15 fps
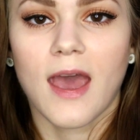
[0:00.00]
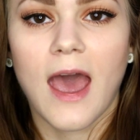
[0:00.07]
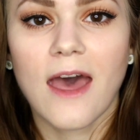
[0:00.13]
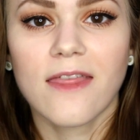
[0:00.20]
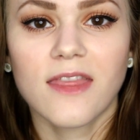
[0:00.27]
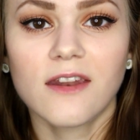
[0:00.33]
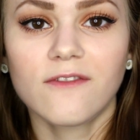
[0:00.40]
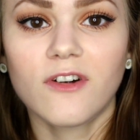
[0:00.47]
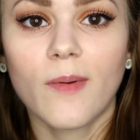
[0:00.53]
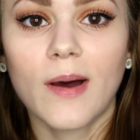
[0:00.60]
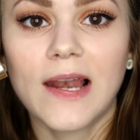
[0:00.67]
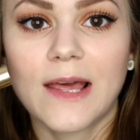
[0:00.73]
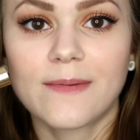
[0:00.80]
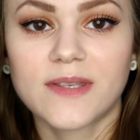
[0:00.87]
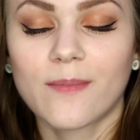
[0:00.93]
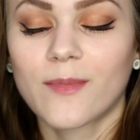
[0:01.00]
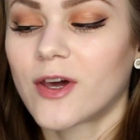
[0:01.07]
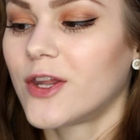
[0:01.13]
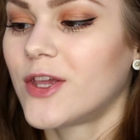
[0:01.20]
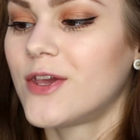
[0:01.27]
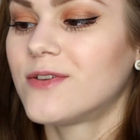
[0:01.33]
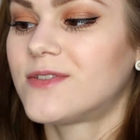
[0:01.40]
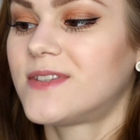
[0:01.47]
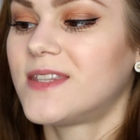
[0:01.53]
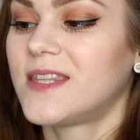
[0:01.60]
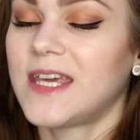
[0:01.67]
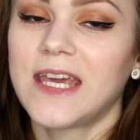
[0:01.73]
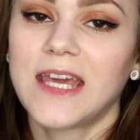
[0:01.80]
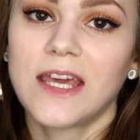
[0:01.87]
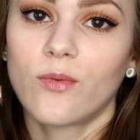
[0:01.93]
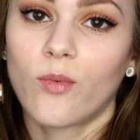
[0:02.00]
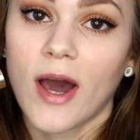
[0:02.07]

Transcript: And then for my lips, I'm going to use the